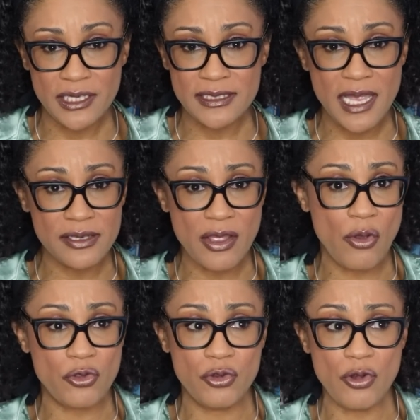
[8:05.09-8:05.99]
Because I
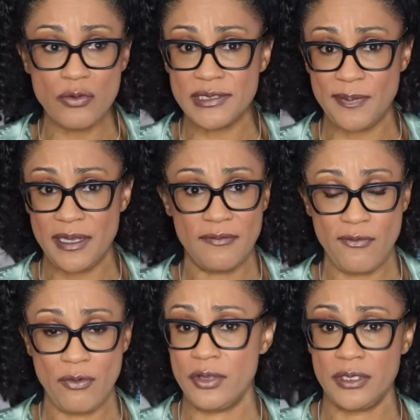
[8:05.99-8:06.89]
know you don't spend
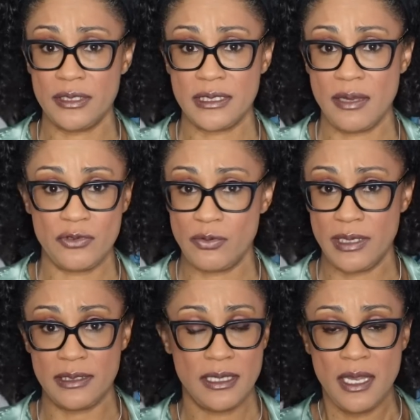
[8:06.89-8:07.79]

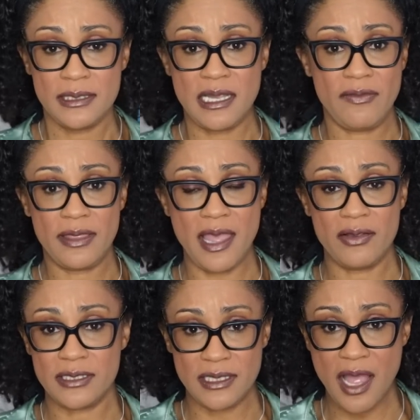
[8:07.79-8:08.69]

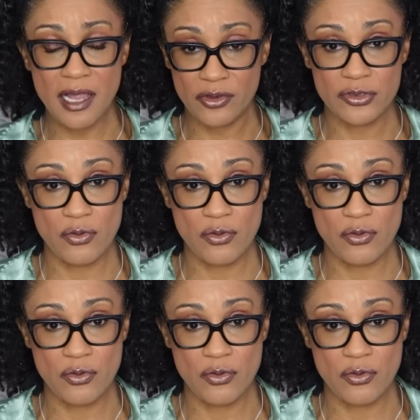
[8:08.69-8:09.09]
$427,000